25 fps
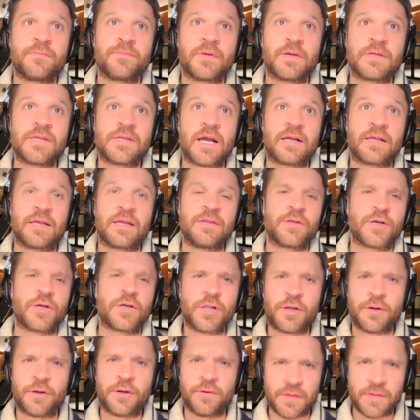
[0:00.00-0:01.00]
Exactly. And the
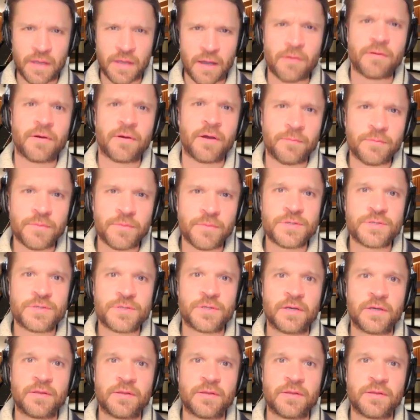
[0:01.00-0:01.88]
clearer the outcome, usually.